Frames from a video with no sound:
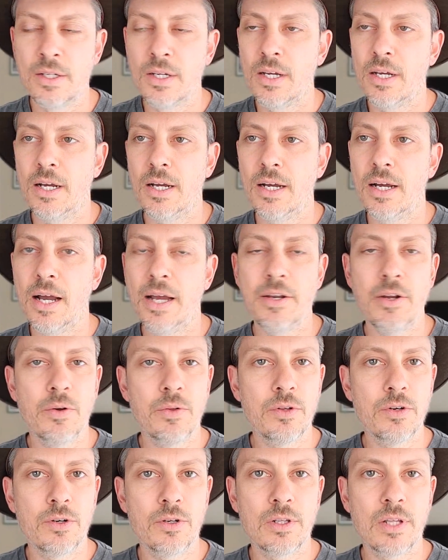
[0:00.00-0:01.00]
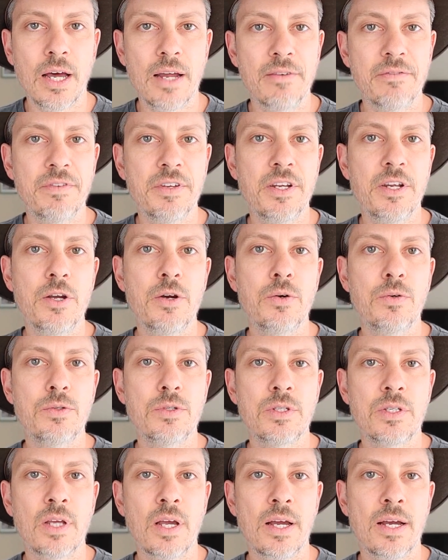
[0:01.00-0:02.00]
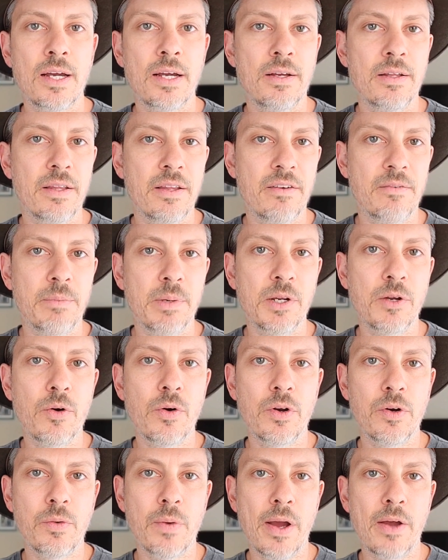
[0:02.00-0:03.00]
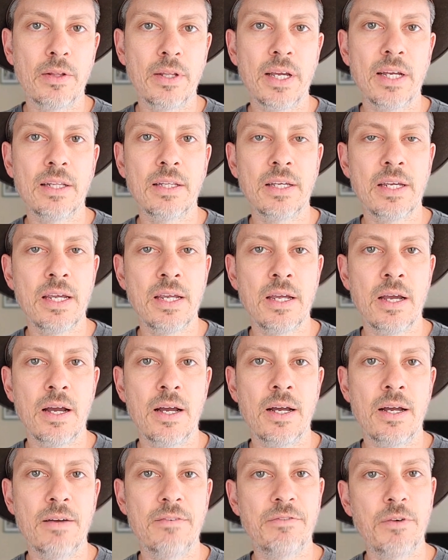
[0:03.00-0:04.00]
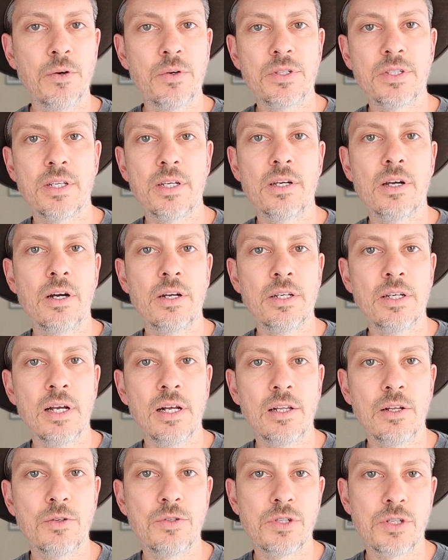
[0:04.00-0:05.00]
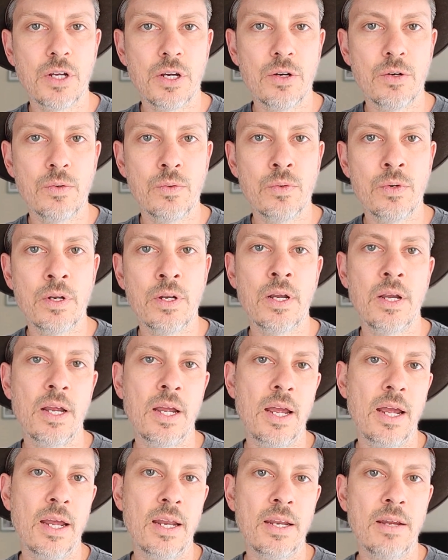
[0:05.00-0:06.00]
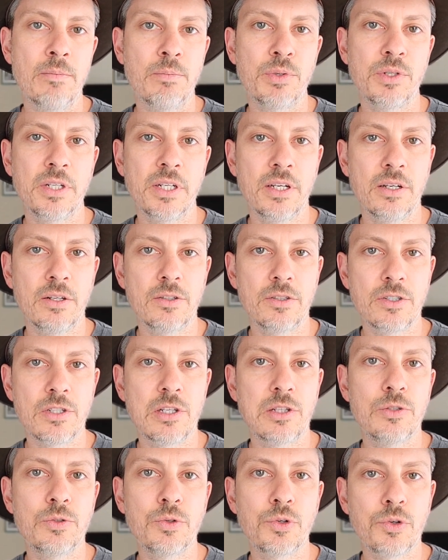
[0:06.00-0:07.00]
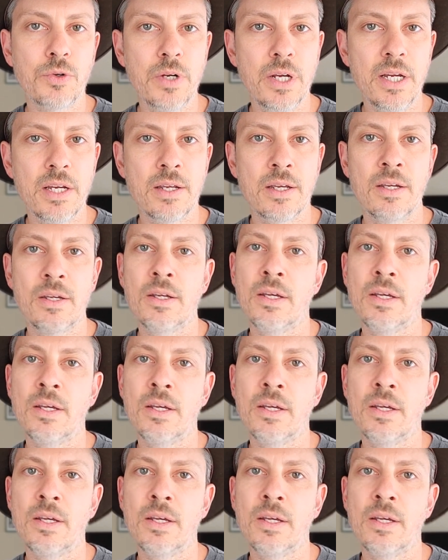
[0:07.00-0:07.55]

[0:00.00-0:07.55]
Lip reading: I know there are a lot of videos that have been going around lately focusing on Yellowstone and in particular Slough Creek